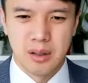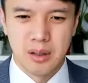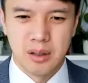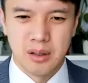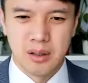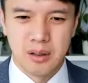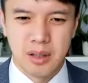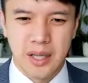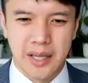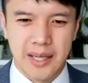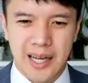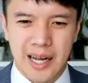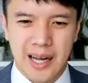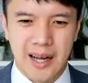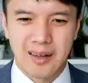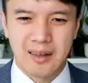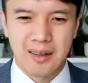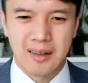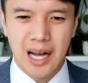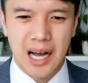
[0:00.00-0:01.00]
Like
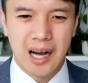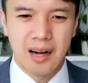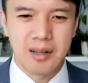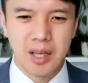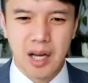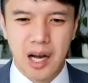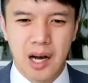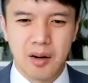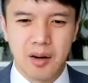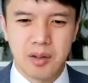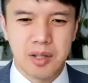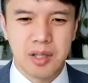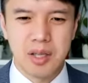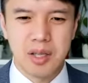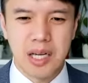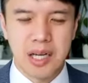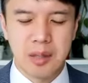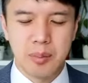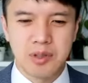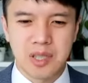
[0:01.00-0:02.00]
how are you
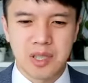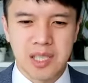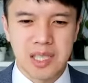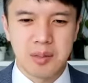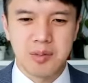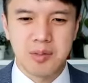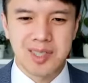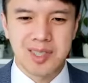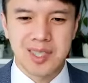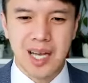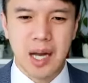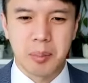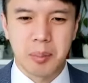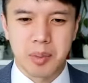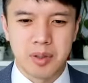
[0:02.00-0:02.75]
able to keep this up?